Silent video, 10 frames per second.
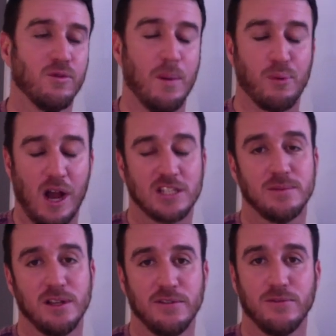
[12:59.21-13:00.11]

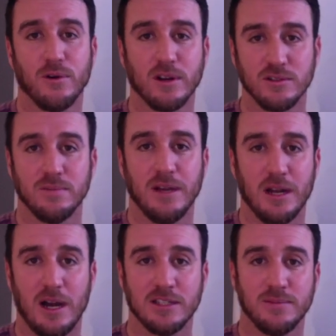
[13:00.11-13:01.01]
approximately a 400 bed
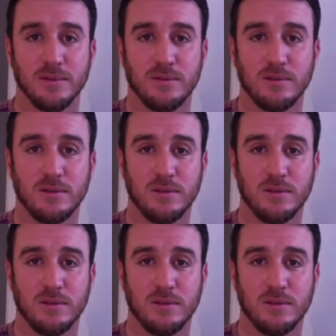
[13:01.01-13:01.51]
hospital.